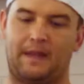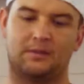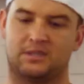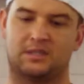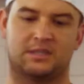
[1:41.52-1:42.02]
It
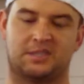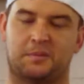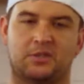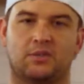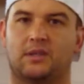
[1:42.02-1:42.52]
was just a
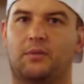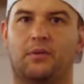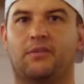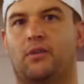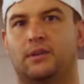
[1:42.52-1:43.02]
special thing
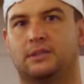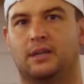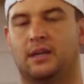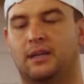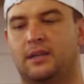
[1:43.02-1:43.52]
we've always done,